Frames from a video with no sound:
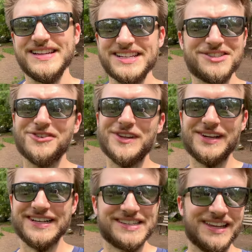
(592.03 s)
actually really
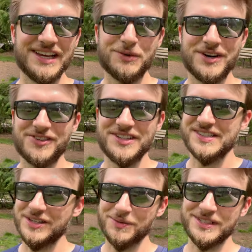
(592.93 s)
nice. I like whenever it's
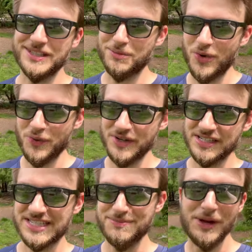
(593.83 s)
humid to the point where you can
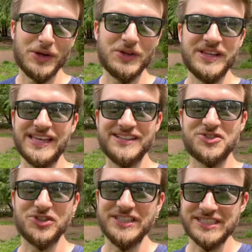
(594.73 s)
smell
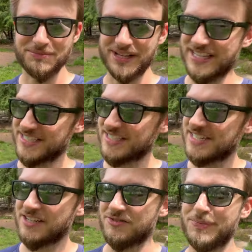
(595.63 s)
trees and plants and
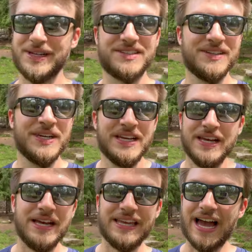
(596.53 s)
stuff, but
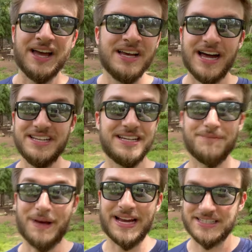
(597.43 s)
yeah, I need to get
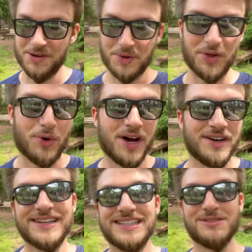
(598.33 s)
back down by the water
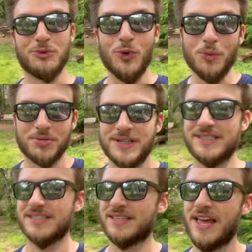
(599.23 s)
to get some cool
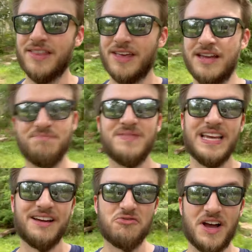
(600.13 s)
breezes and then,
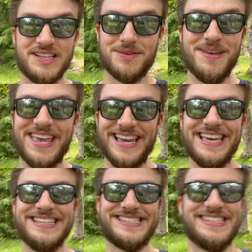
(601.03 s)
yeah, find some
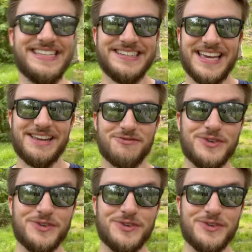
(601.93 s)
AC and